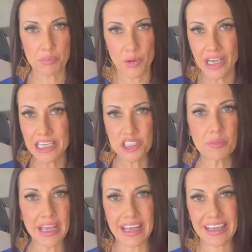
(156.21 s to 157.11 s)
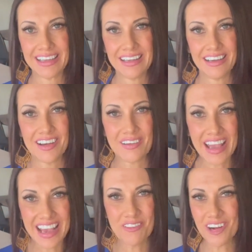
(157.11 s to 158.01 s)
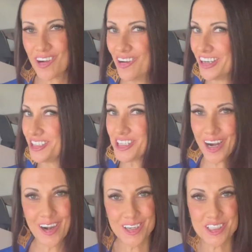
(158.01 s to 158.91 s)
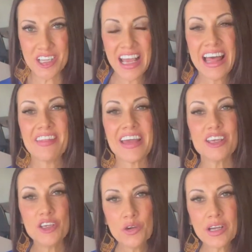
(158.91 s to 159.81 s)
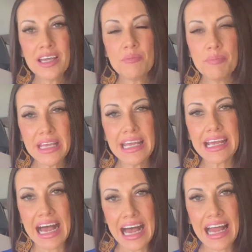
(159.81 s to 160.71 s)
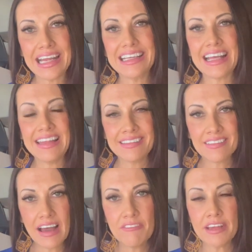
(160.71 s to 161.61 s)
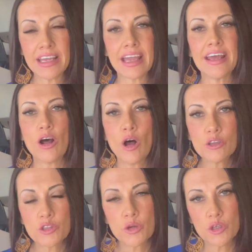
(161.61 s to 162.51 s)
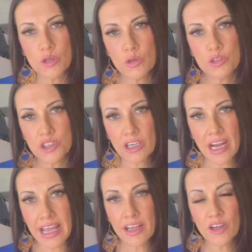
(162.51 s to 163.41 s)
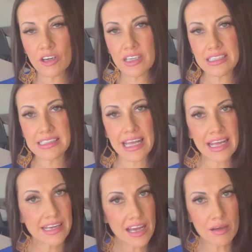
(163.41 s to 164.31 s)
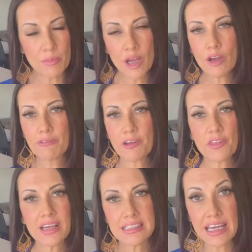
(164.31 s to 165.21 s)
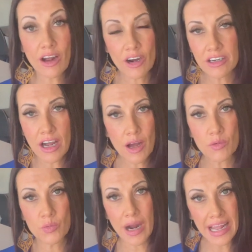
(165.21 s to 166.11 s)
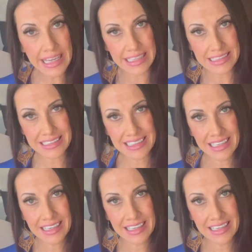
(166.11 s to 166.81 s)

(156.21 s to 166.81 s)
Preach me, okay? We're going to church. That you can be kind and loving and also use your anger to stand up for things that are not right.